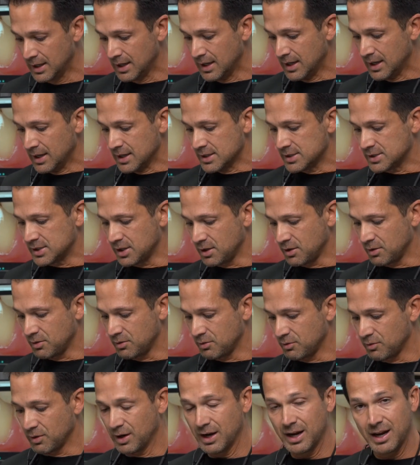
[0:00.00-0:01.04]

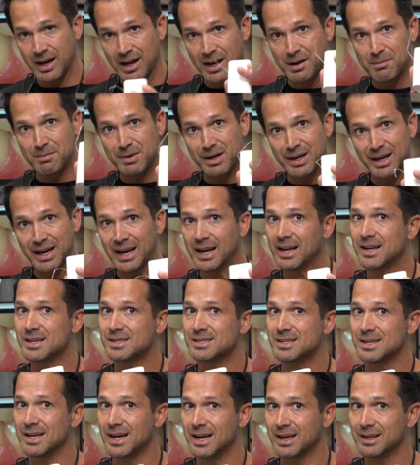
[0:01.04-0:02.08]
So in my hand is
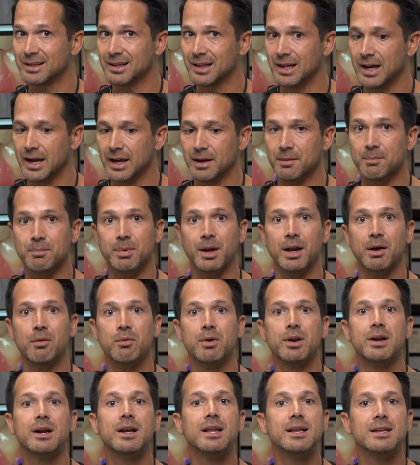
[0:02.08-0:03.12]
not Glide, but I
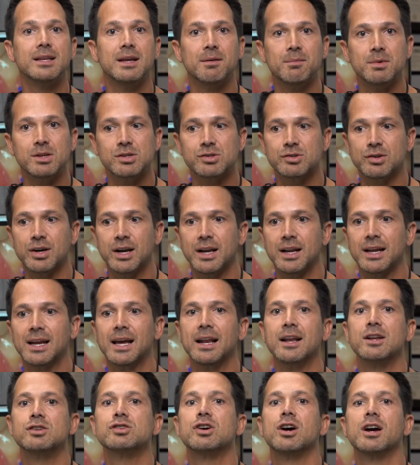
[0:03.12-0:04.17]
wanted to demonstrate and kind
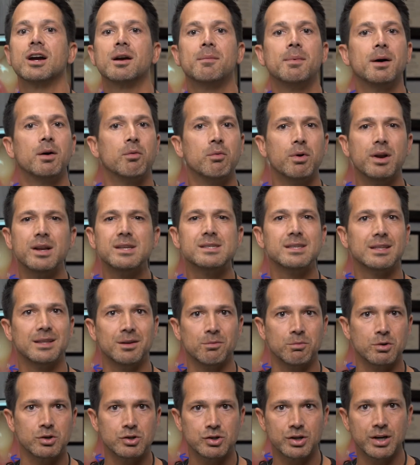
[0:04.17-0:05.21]
of talk about what is it that
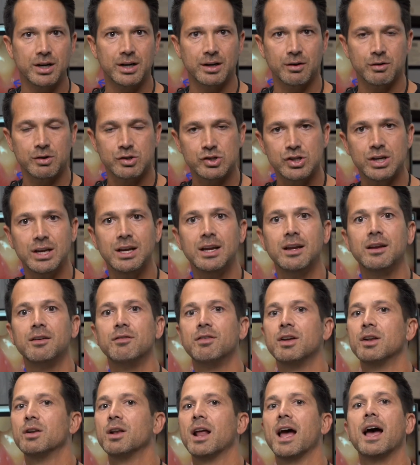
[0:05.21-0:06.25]
we're trying to achieve
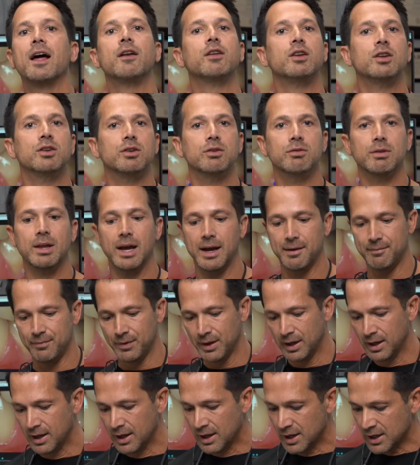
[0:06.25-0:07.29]
and how do you do that.
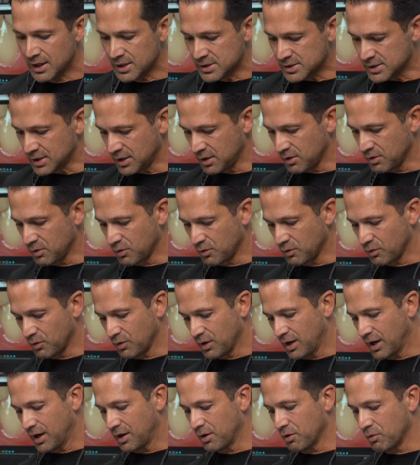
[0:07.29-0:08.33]
So
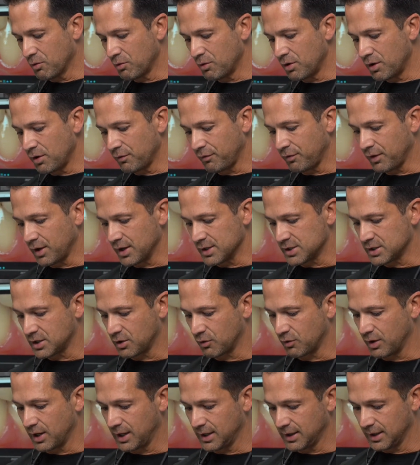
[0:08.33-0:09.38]
in order to floss
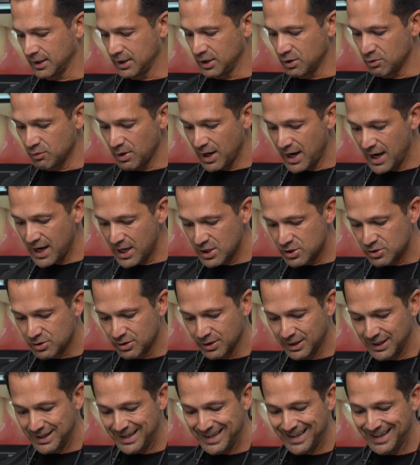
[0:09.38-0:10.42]
correctly, you
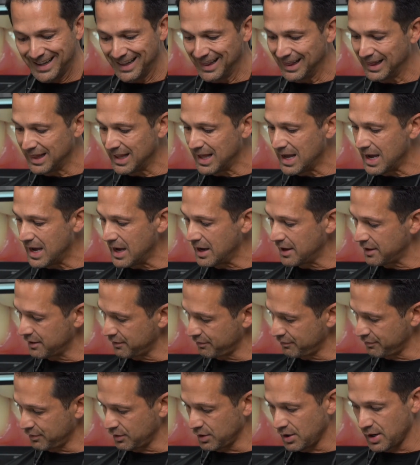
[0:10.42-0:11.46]
actually need a lot of
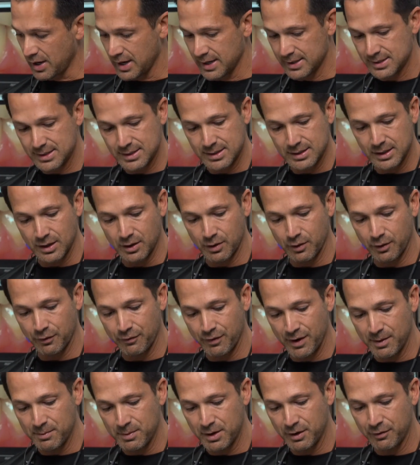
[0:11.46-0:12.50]
floss. So if
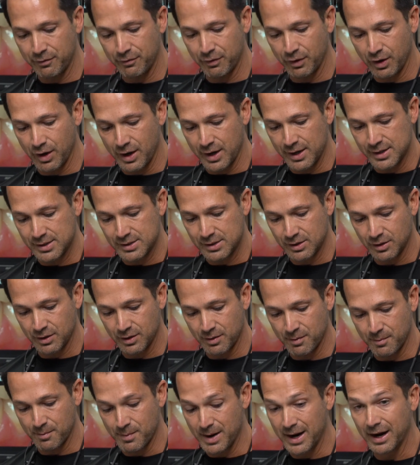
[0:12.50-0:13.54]
I'm going to floss
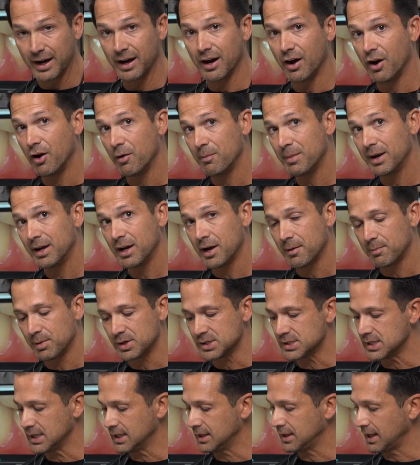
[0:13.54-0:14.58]
all my upper
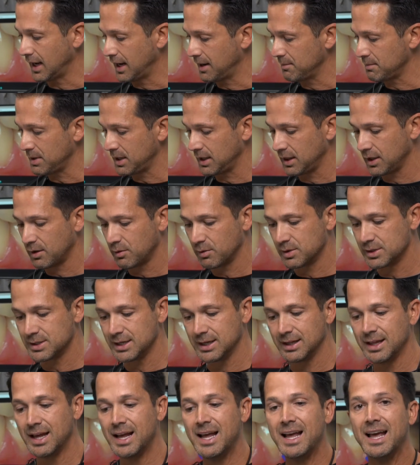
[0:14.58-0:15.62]
teeth and my lower
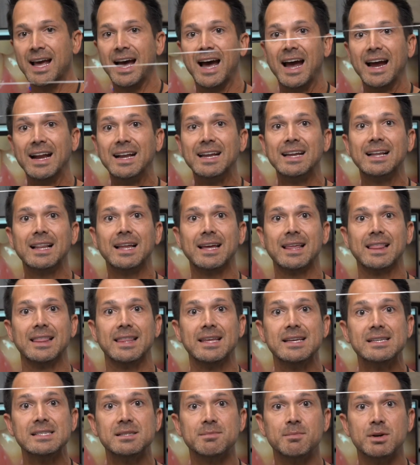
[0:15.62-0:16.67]
teeth, I need like
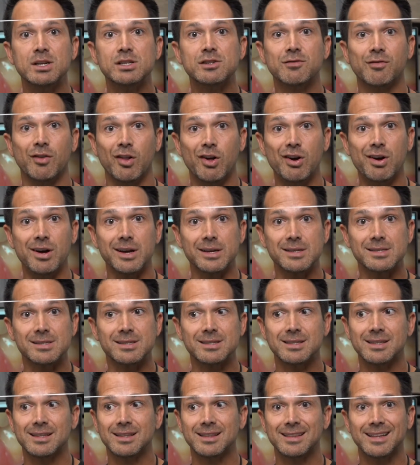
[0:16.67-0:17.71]
this much
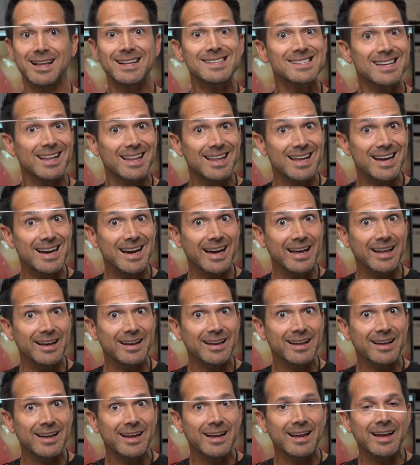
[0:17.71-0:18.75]
floss. That's a lot.
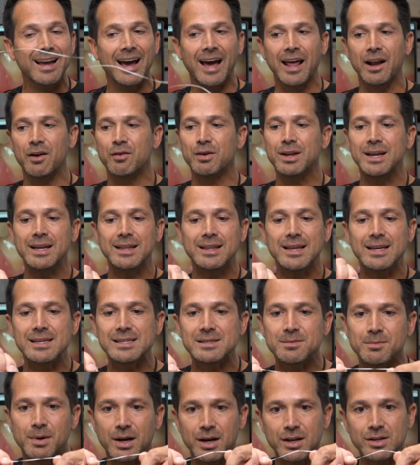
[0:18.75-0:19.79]
I don't need this
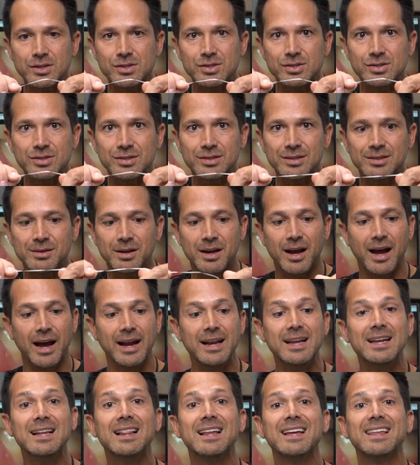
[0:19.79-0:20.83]
much. I
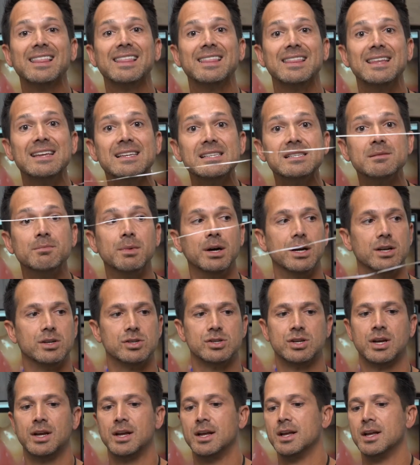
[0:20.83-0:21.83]
need like this much.